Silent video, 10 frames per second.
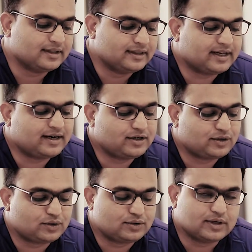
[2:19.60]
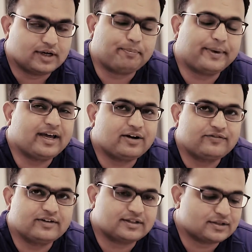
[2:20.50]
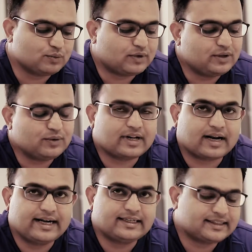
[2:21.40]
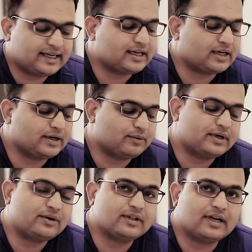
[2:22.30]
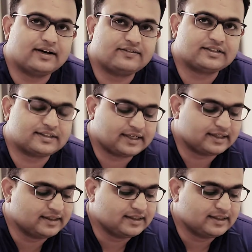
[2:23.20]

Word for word: There are a pair of nerves, one to the right side and one to the left side.